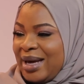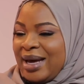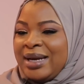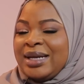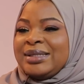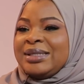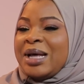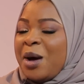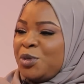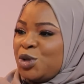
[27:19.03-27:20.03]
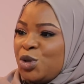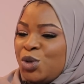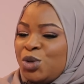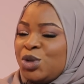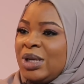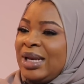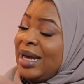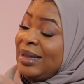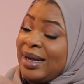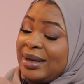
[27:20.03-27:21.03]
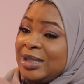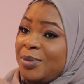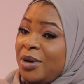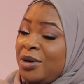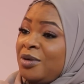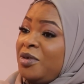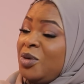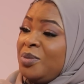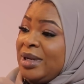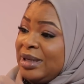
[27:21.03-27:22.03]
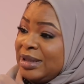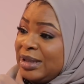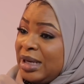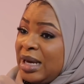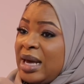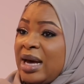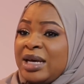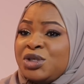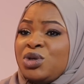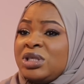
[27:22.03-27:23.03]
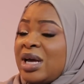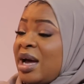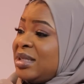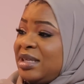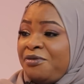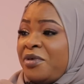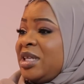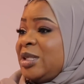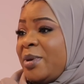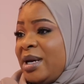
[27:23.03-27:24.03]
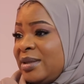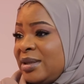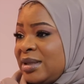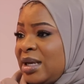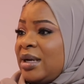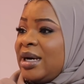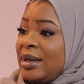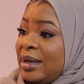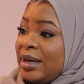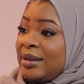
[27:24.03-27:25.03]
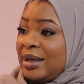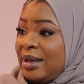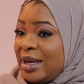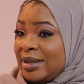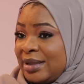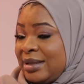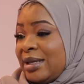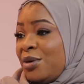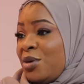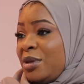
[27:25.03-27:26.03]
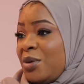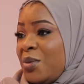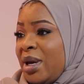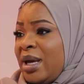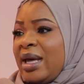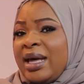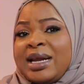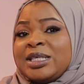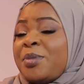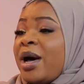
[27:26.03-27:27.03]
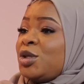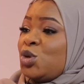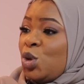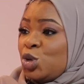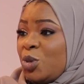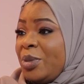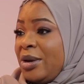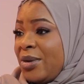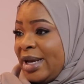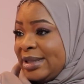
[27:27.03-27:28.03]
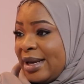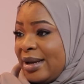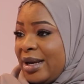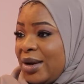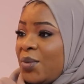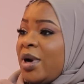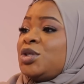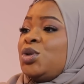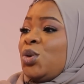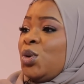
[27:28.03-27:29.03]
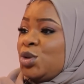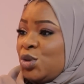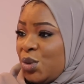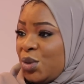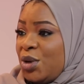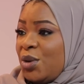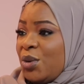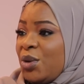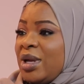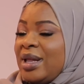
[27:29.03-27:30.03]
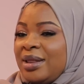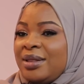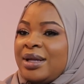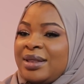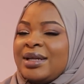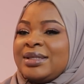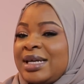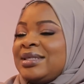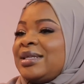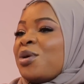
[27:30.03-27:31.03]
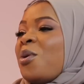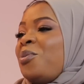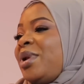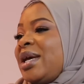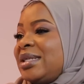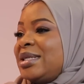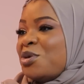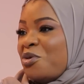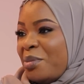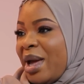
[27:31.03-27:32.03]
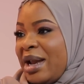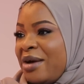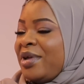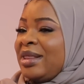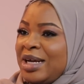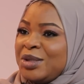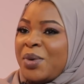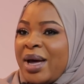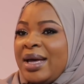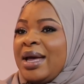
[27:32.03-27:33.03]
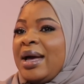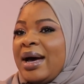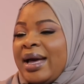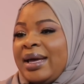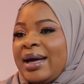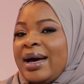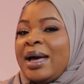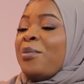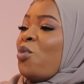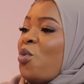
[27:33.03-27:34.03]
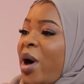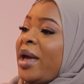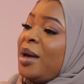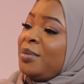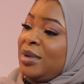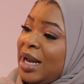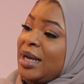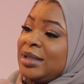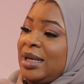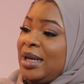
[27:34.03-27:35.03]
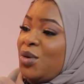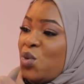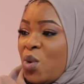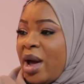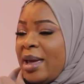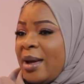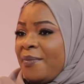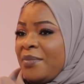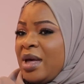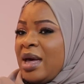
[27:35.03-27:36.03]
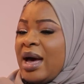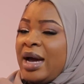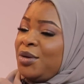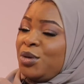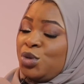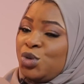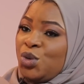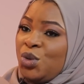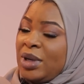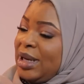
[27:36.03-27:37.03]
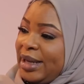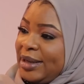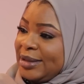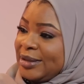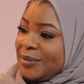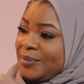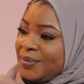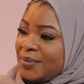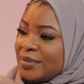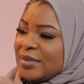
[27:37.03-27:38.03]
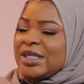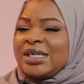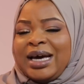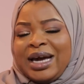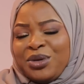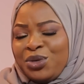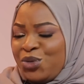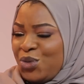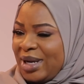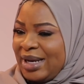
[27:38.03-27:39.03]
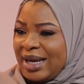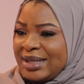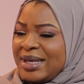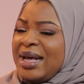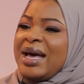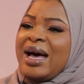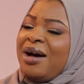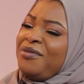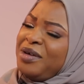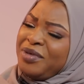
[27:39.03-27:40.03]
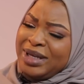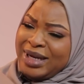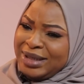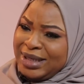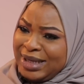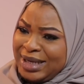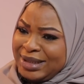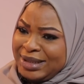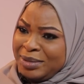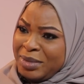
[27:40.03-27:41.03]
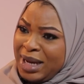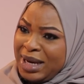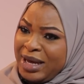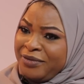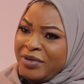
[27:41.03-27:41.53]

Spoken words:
And it is up to you to learn that spirit of humility as you chart different spaces and learn the lessons along the way and aspire to also be greater whilst you're also, you know, that's the complexity of my life. And that's why I am largely who I am. I don't do clicks. I don't do clicks. I've never done clicks in my life.